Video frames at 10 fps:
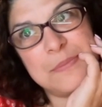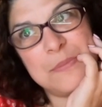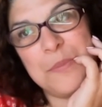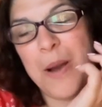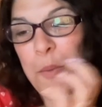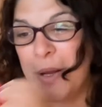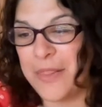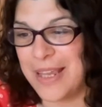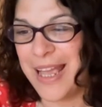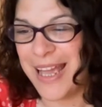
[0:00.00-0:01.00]
My one
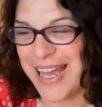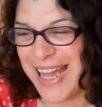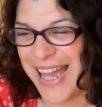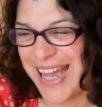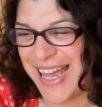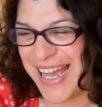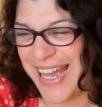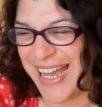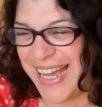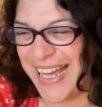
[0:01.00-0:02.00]
thing. I'm
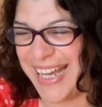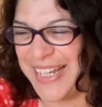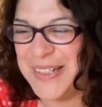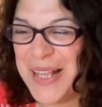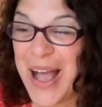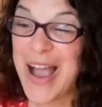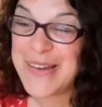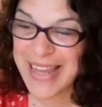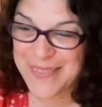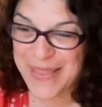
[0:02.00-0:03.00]

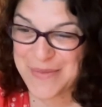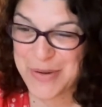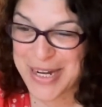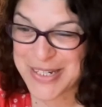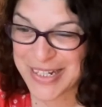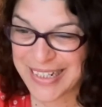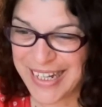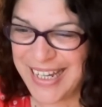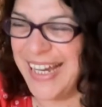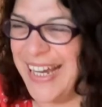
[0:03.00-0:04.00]
getting that impression.
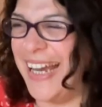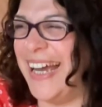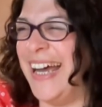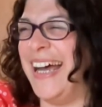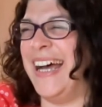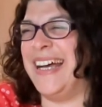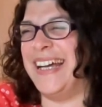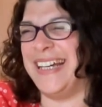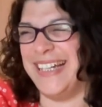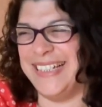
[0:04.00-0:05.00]

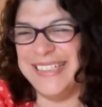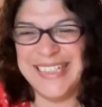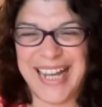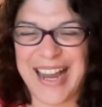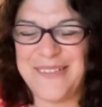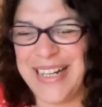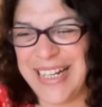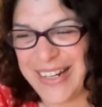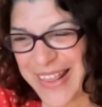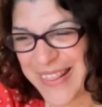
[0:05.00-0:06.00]
I really
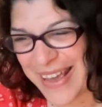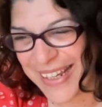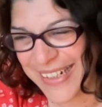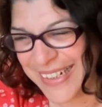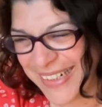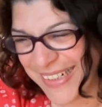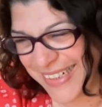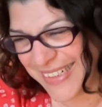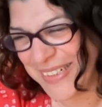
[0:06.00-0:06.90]
like that.